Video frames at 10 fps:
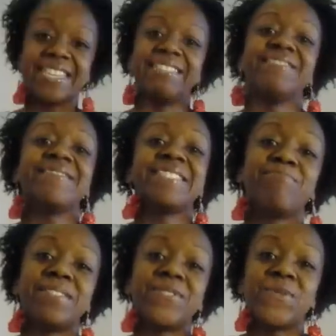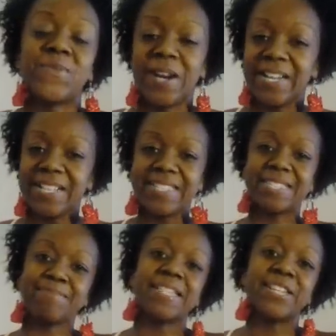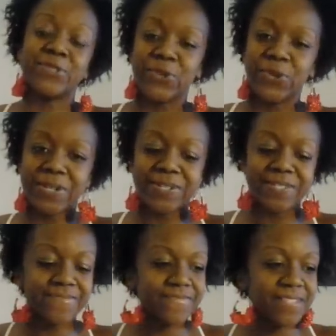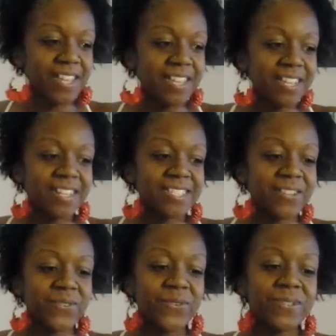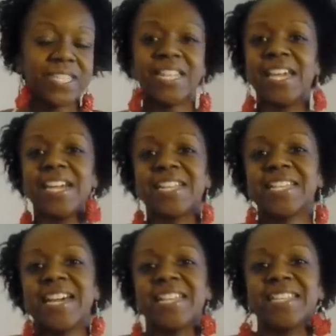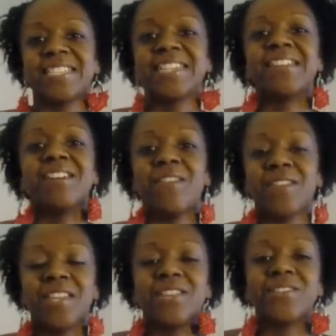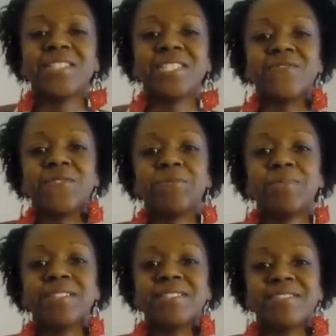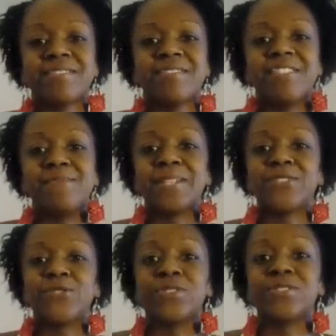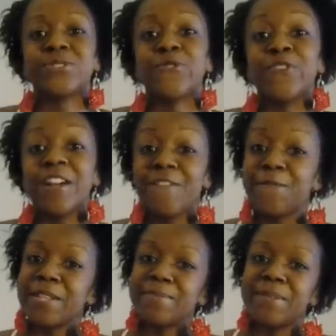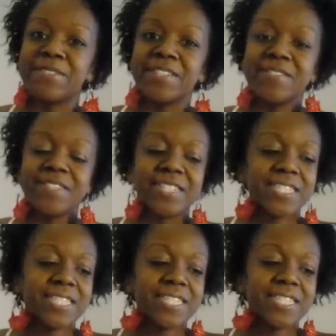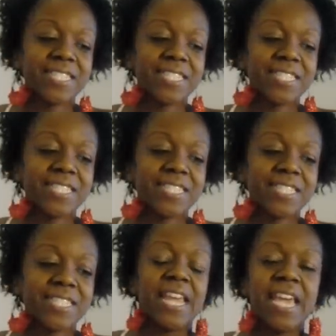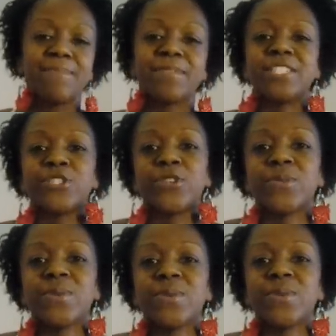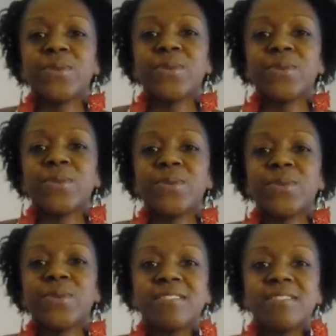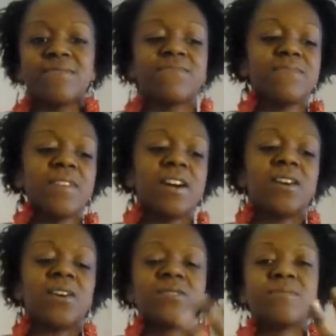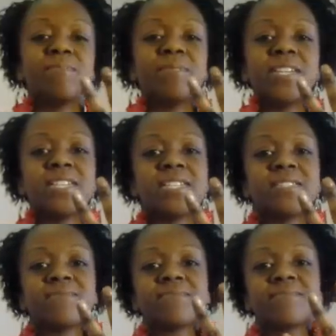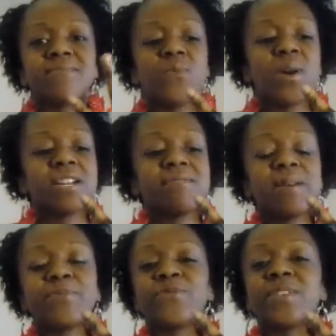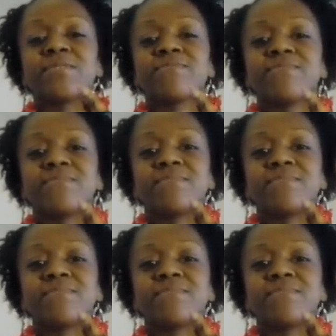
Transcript: here. It's been a while since my last tutorial. So today I decided to get off of the earrings for a bit. All my tutorials so far have been about earrings. And today I'm going to show you how to make a ribbon wire wrapped ring.